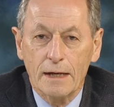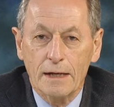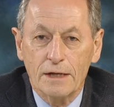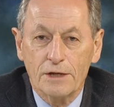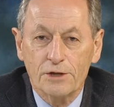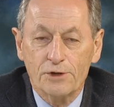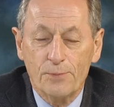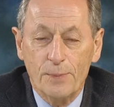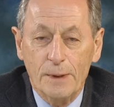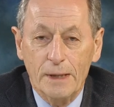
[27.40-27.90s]

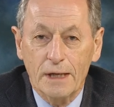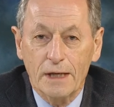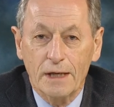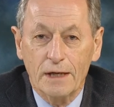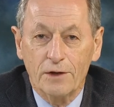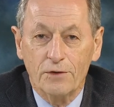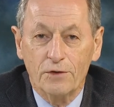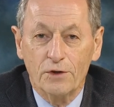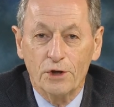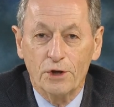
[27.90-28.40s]
Speaking
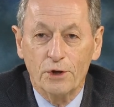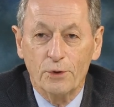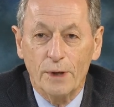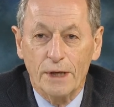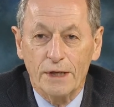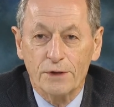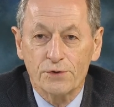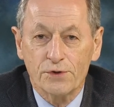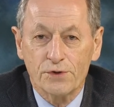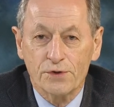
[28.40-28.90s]
in the
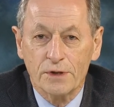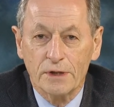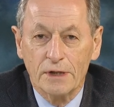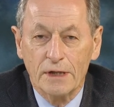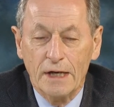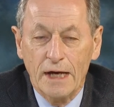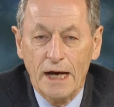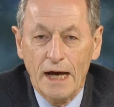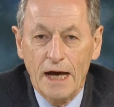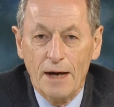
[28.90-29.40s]
US
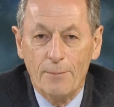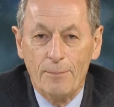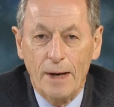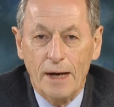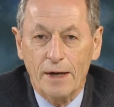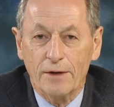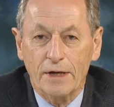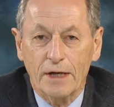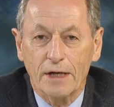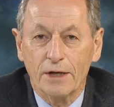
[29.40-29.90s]

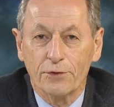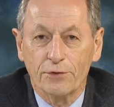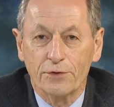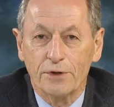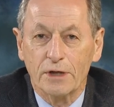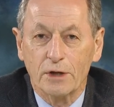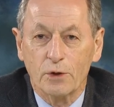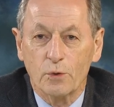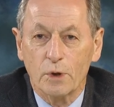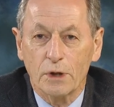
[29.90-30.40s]
about health
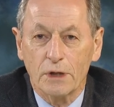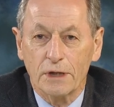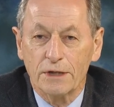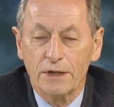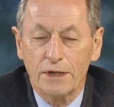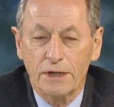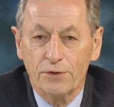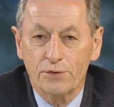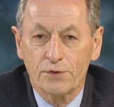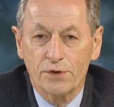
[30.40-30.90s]

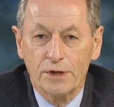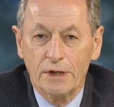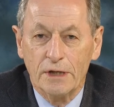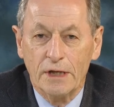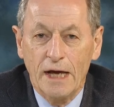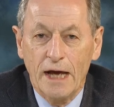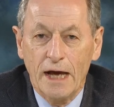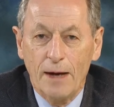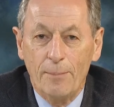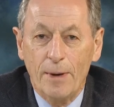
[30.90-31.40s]
inequalities,
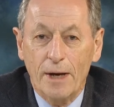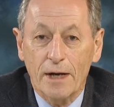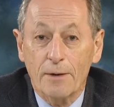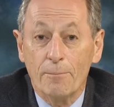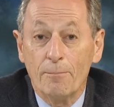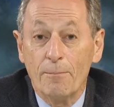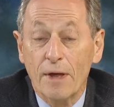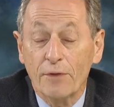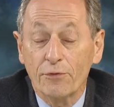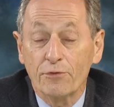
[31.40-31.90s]
about a
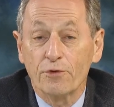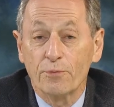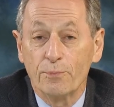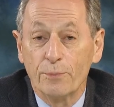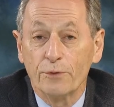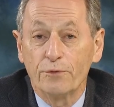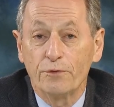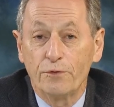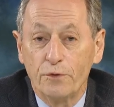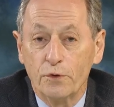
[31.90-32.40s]
month
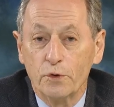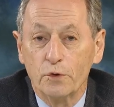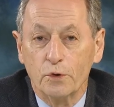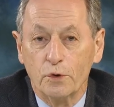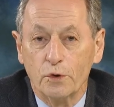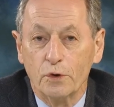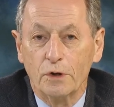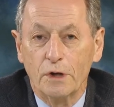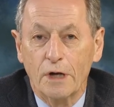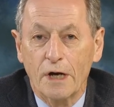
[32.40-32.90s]

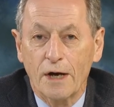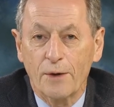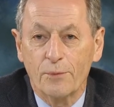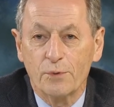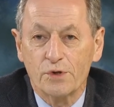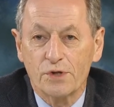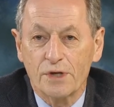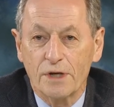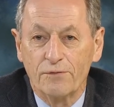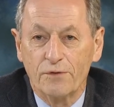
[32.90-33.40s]
before I
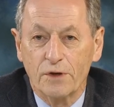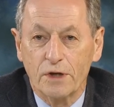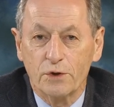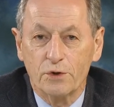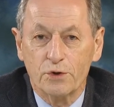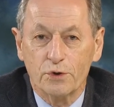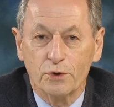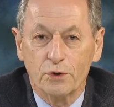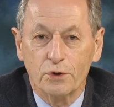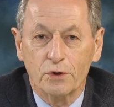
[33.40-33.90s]
was giving a
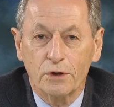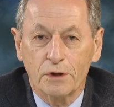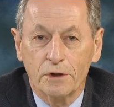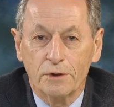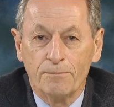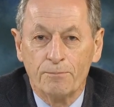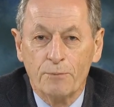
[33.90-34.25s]
talk,